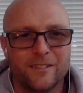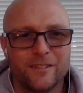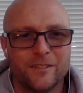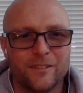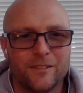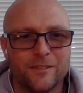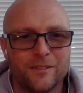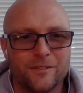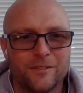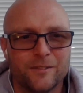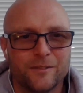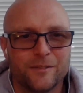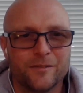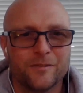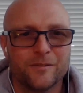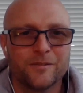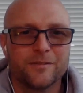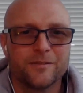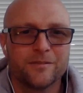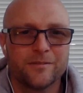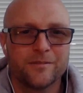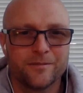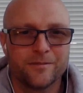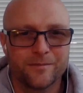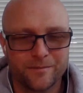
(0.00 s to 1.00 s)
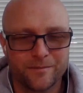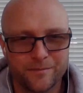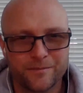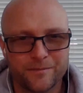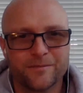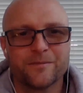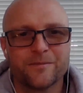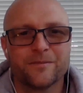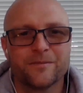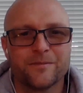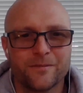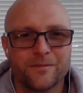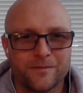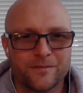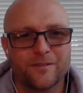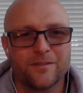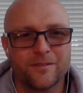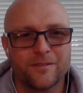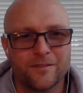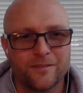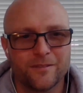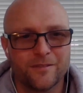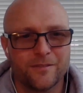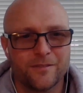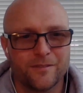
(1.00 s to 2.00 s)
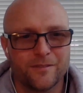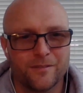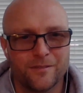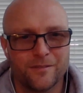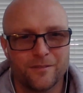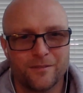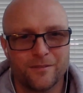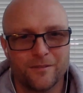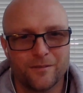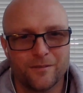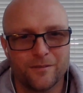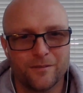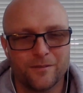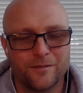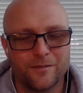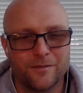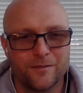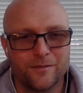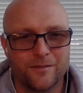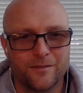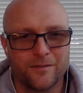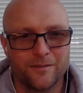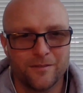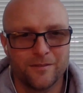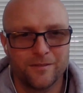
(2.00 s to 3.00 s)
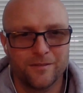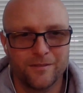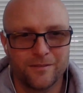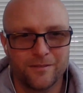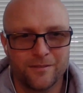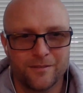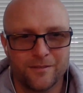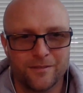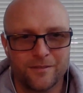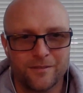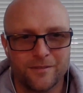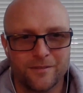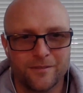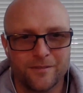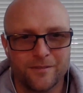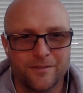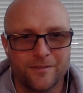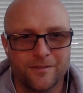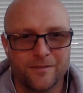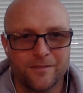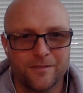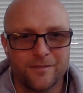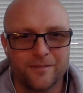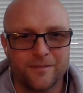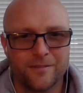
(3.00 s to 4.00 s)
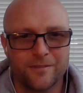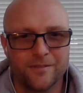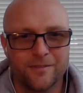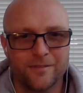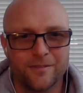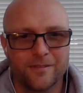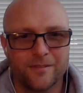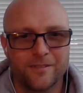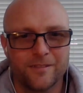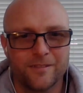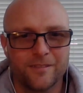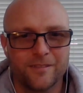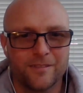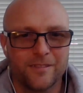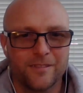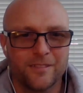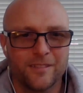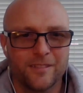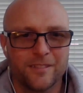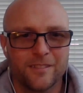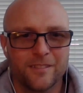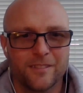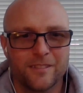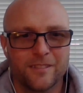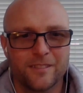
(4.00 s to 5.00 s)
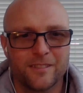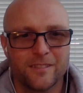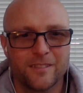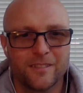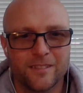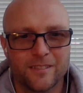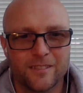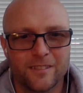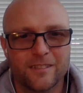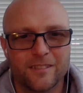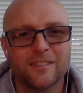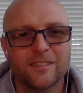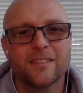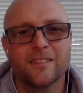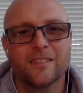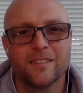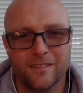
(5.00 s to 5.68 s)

This person isn't speaking.